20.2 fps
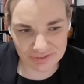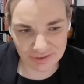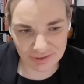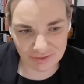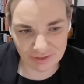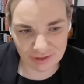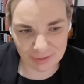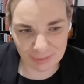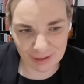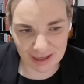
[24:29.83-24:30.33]
for
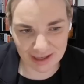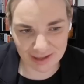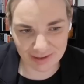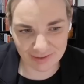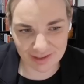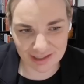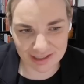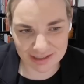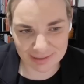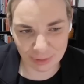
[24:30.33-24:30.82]
part of
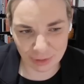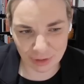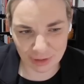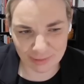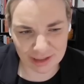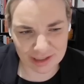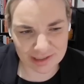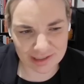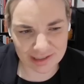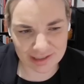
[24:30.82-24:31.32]
that
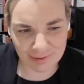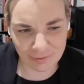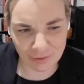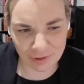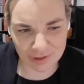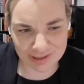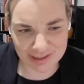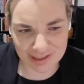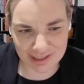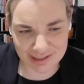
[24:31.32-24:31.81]
deployment. I think there
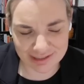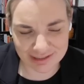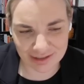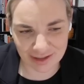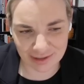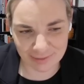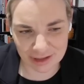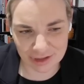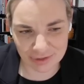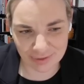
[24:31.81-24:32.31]
was last
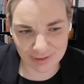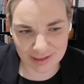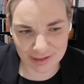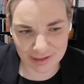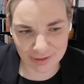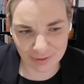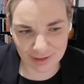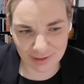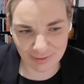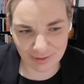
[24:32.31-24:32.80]
time in
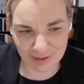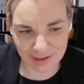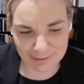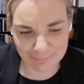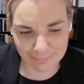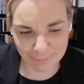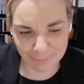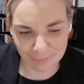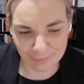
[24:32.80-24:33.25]
2021.